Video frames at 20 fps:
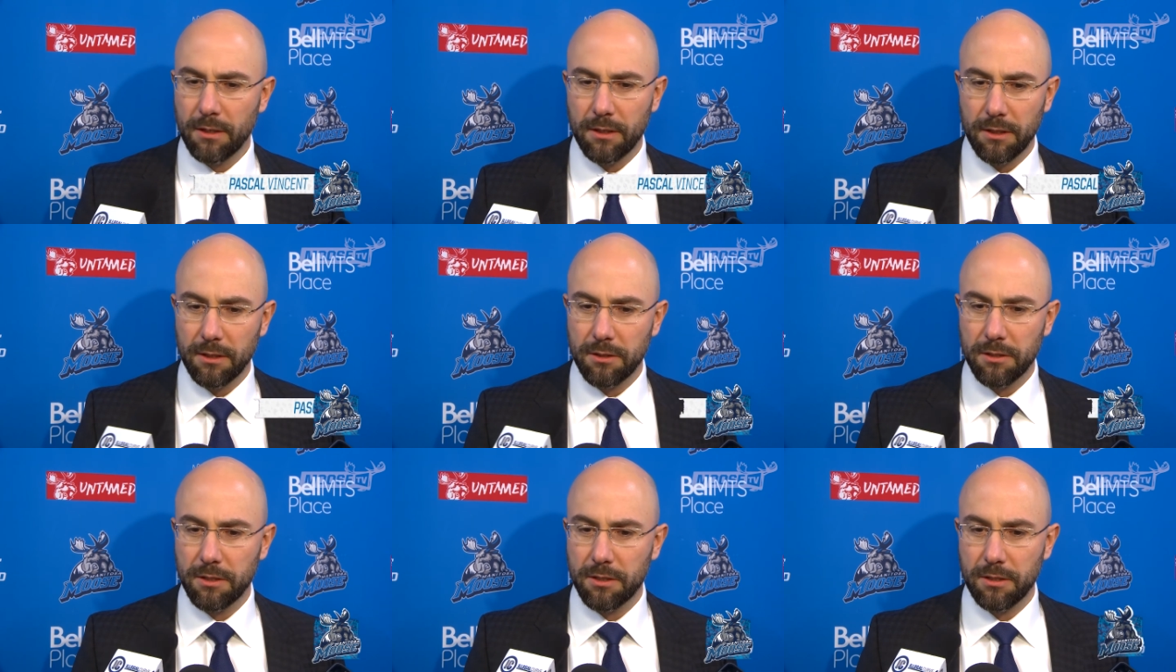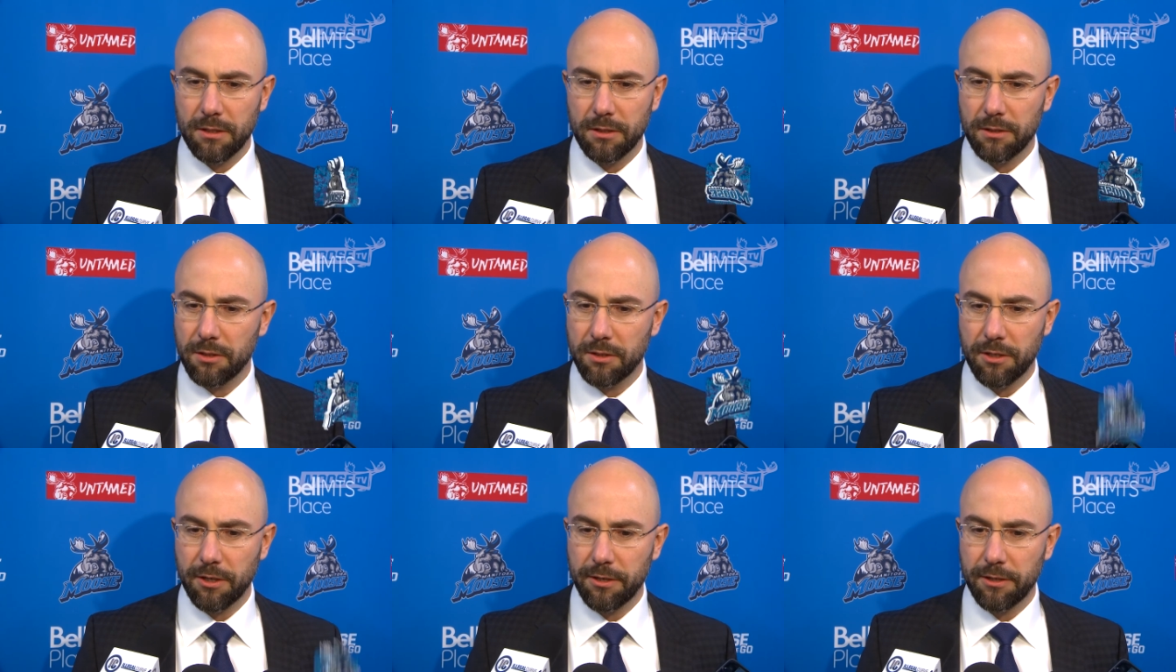it's, it
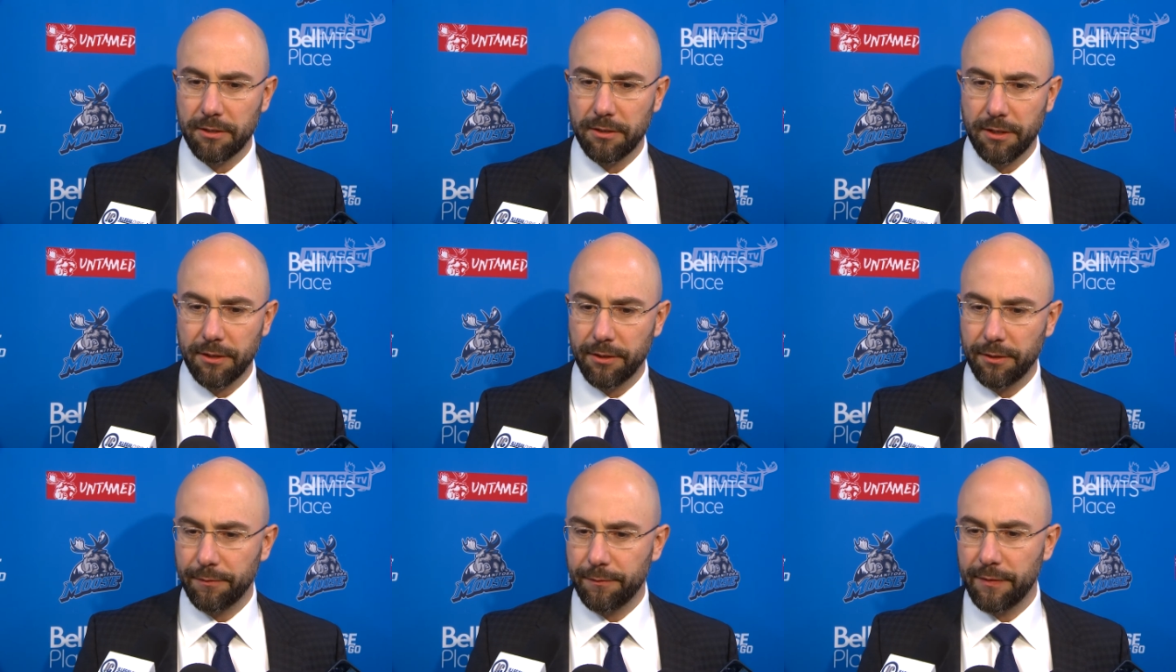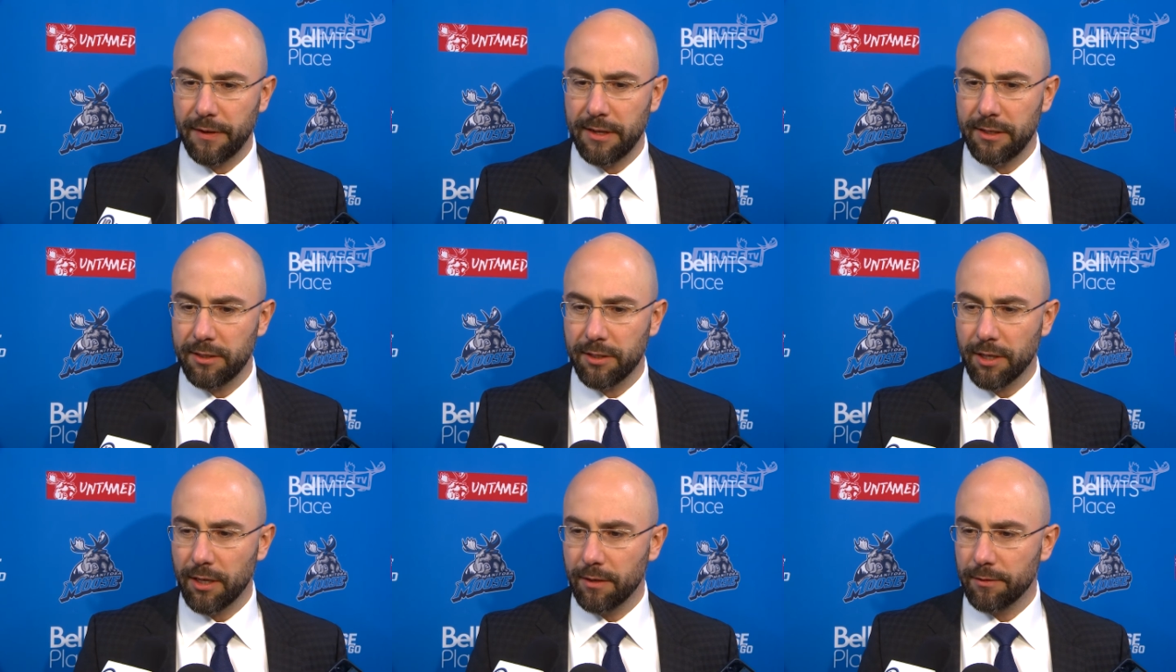started on the
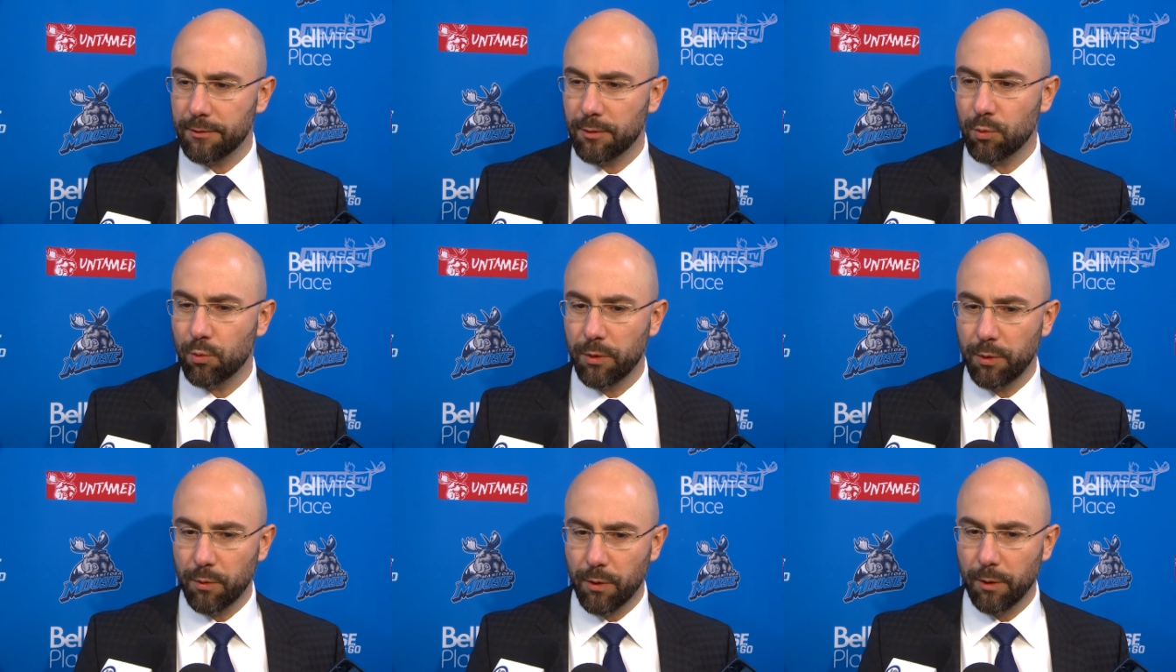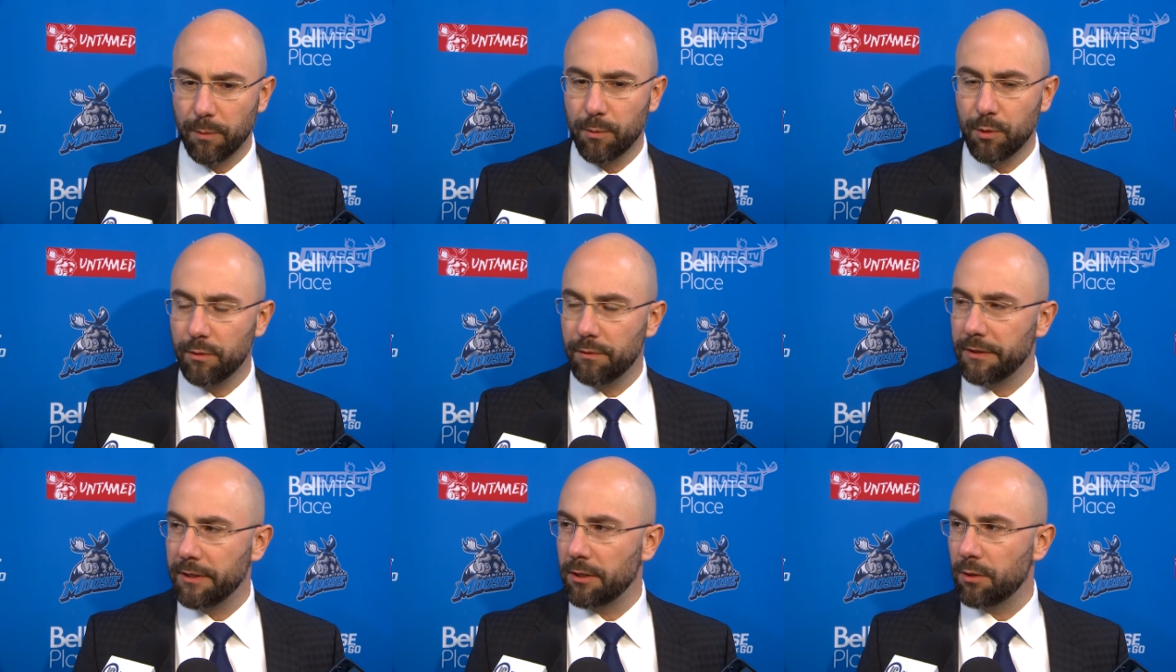face-offs. We were
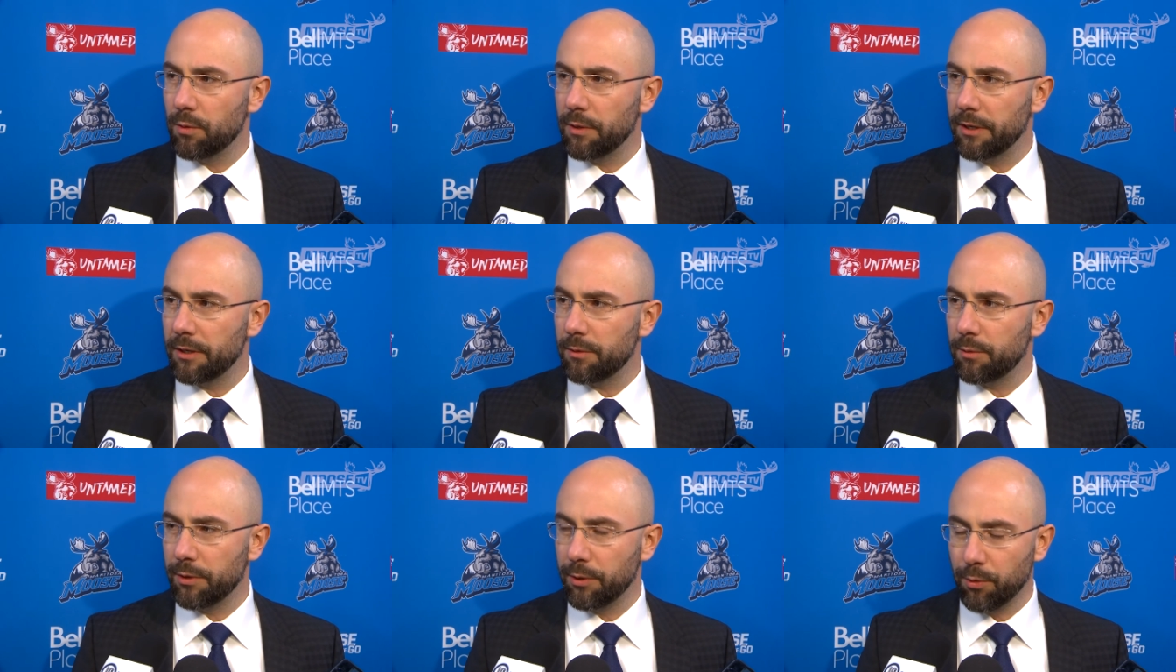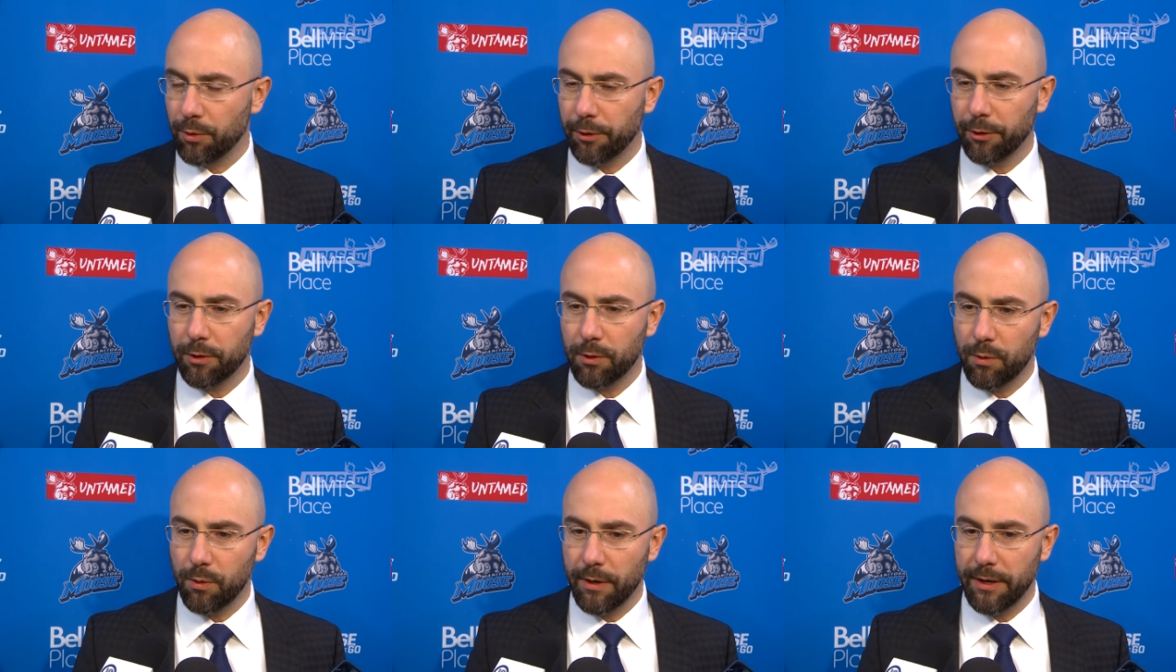moving quick. We
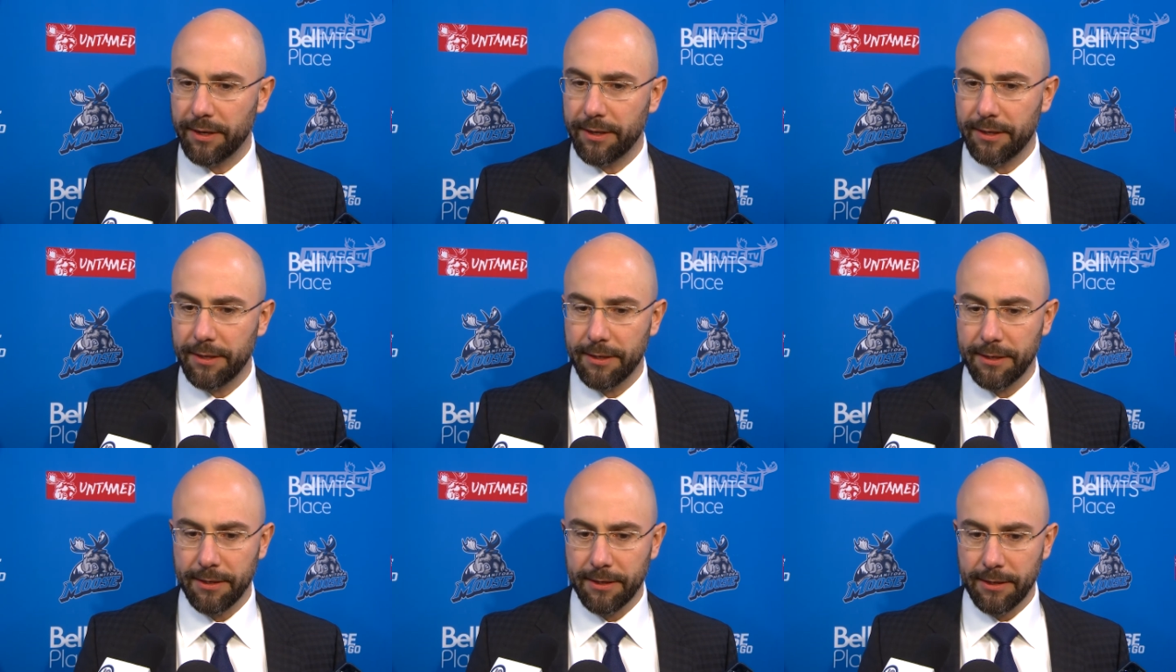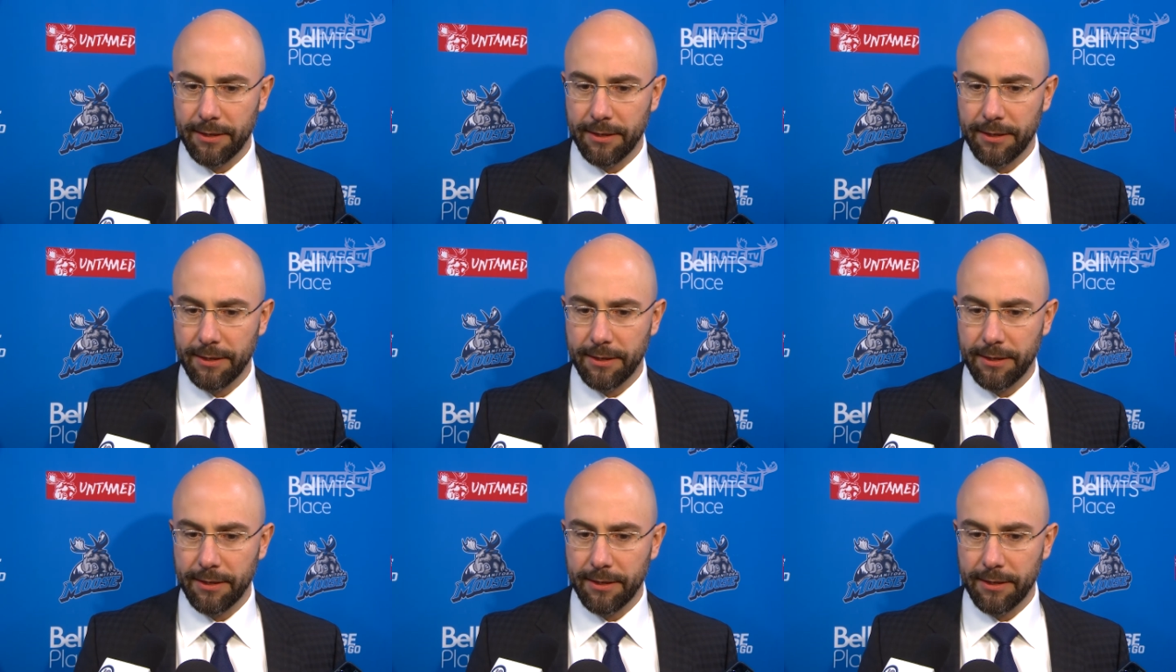were quick,